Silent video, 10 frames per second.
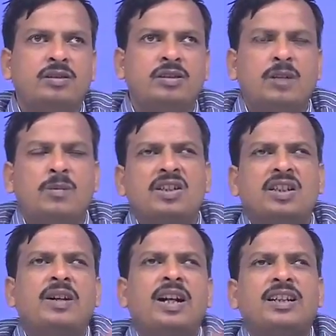Suppose
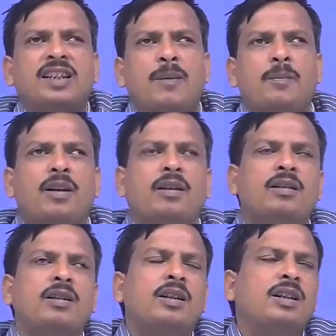give an example
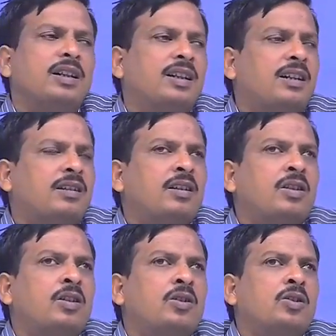that
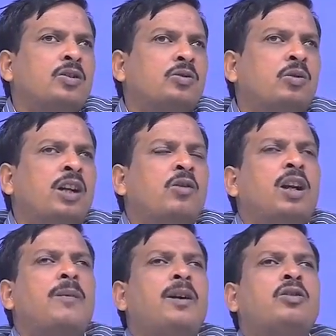student will
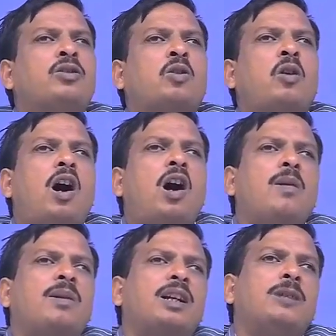be able to
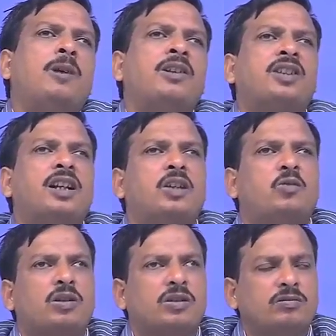solve the differential
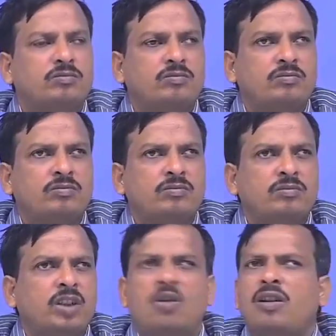equation.
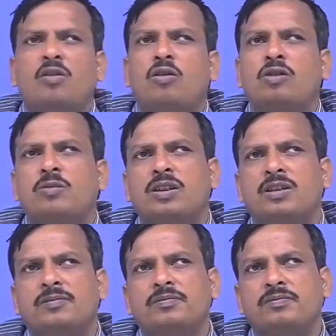It is not a course
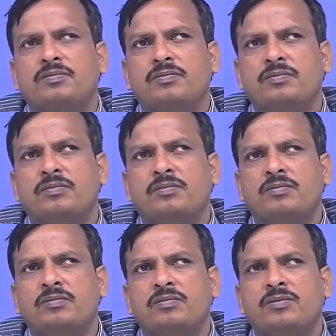objective.
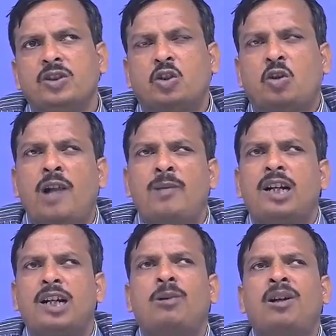Solve the
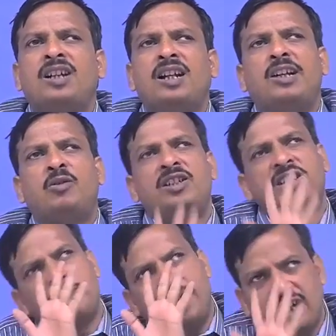differential equation
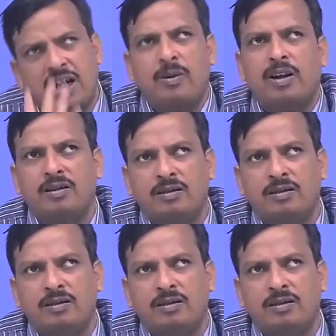is measurable,